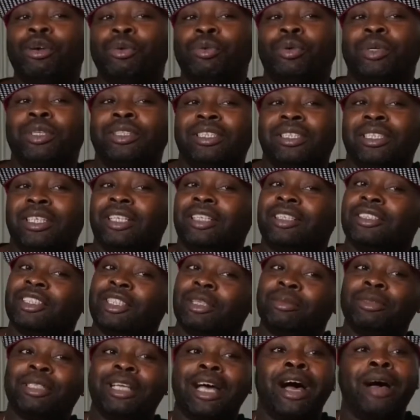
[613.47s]
went together.
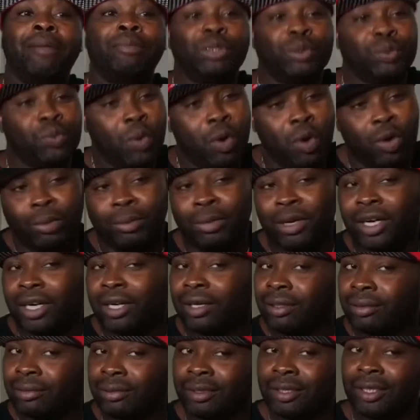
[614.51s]
Sometimes it's
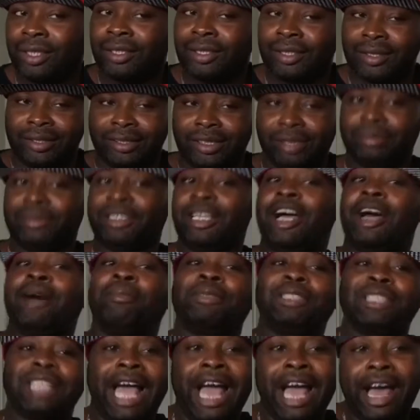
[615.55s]
Walmart,
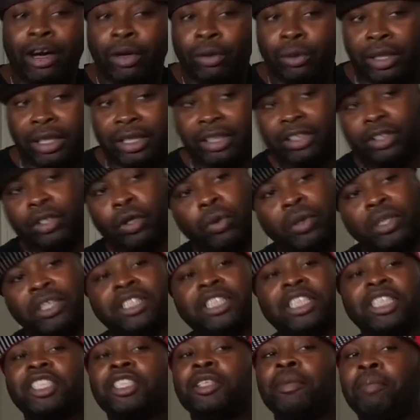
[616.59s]
sometimes it's Aldi. So it
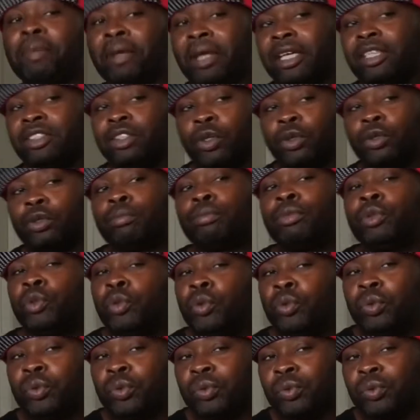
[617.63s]
just depends on the mood.